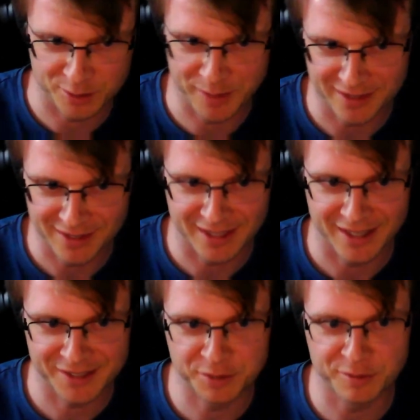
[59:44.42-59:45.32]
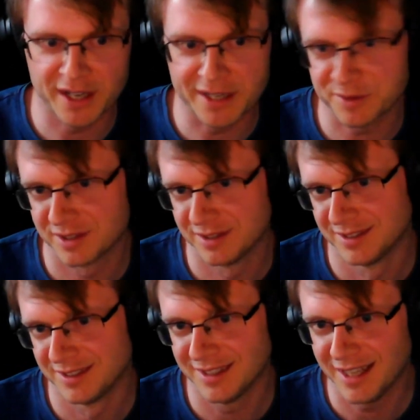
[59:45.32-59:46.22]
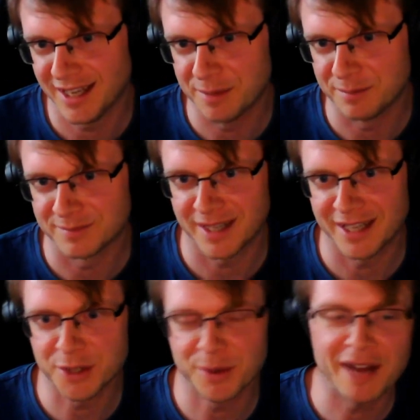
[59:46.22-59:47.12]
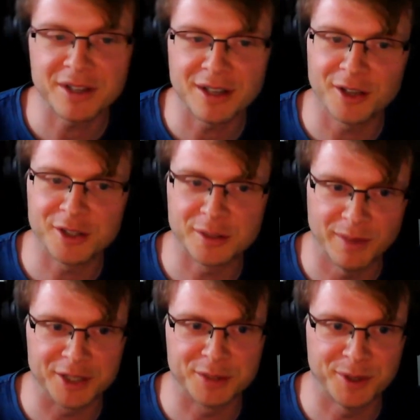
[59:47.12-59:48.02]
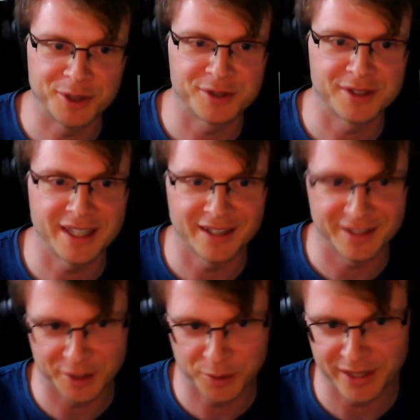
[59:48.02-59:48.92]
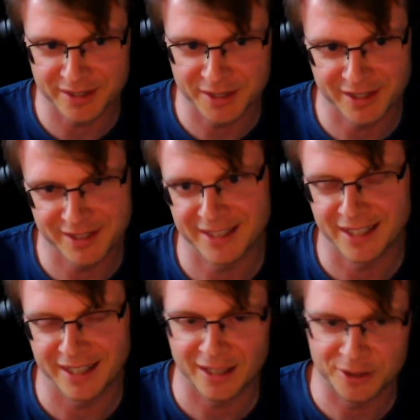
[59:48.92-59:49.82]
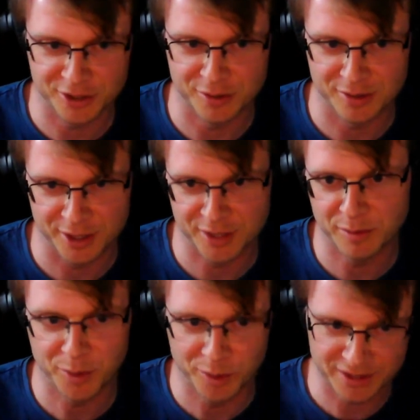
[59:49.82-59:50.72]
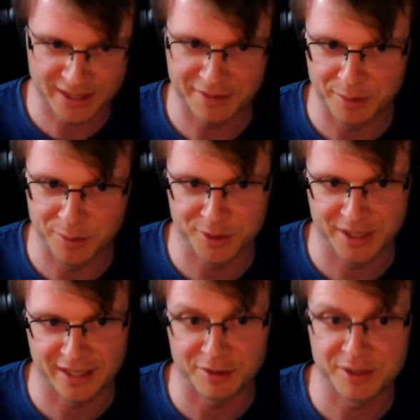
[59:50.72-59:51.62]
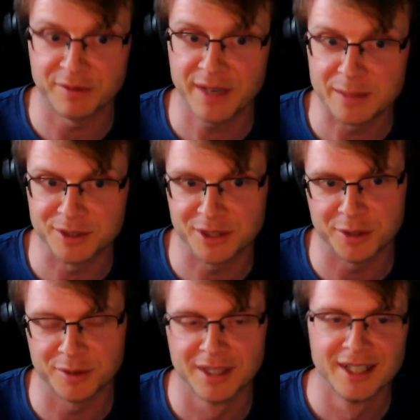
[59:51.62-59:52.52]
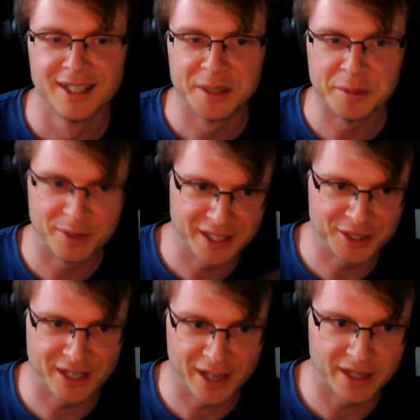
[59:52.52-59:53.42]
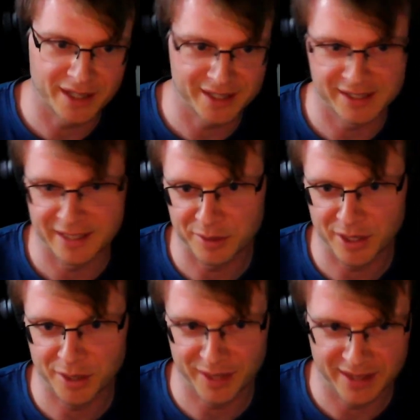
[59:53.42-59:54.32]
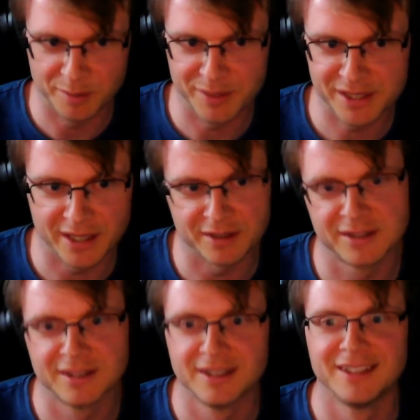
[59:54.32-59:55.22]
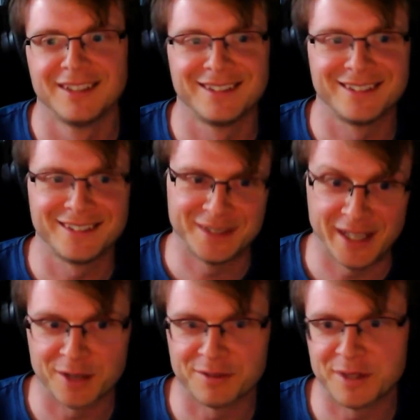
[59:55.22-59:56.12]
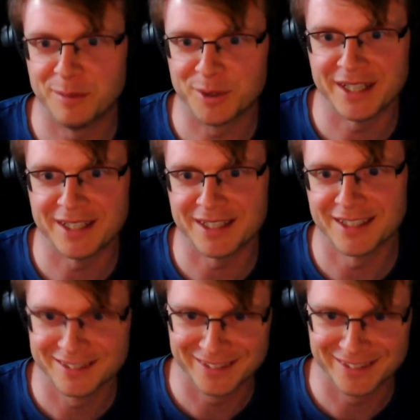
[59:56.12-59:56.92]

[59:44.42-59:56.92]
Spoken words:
spiel survives. And you haven't lost much because the quick and dirty, like I'll just use lots of aborts and have an abort handler is available to you. But then you're like, okay, this is now going in the missiles. Take off the abort handler